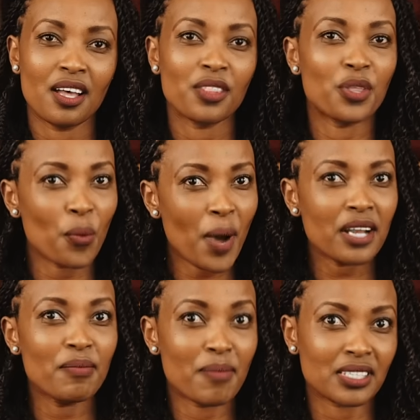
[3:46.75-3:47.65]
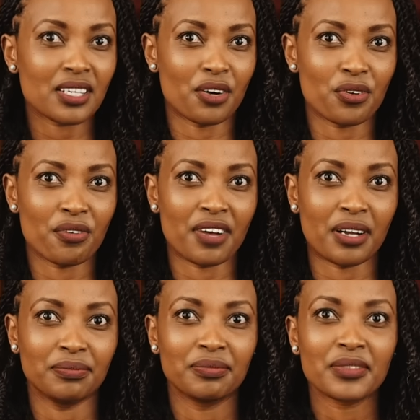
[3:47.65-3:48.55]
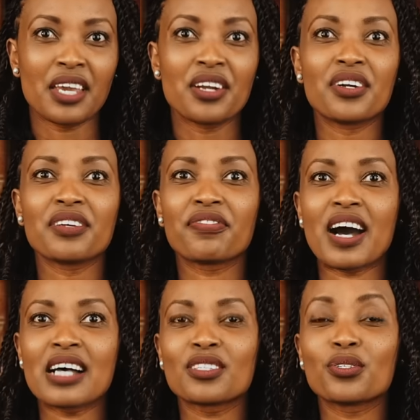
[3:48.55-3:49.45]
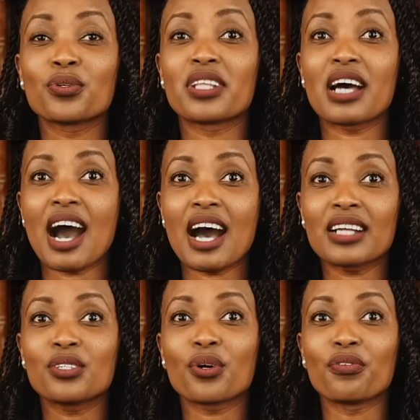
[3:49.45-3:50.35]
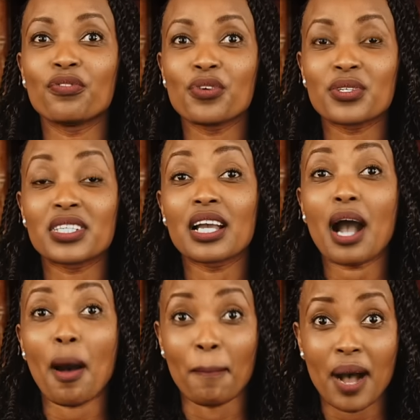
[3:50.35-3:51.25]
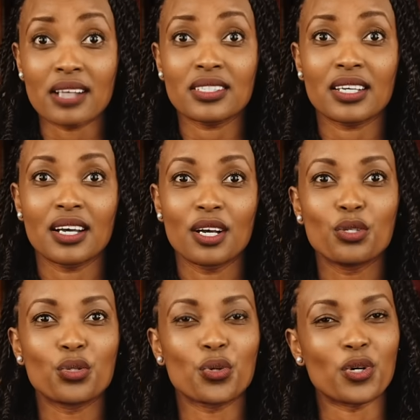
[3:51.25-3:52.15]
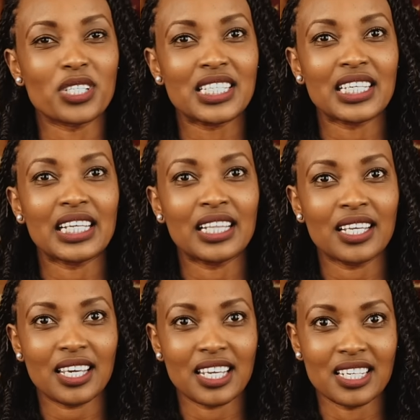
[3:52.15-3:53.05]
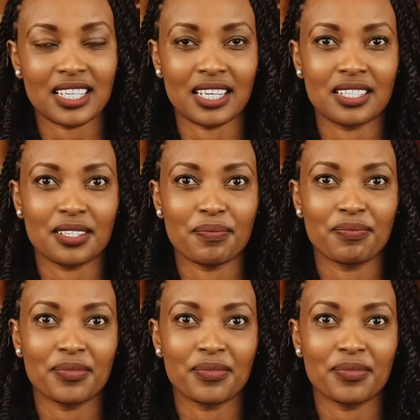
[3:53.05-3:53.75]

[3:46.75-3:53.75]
The word maskarova refers to the art of using a mask to conceal intent.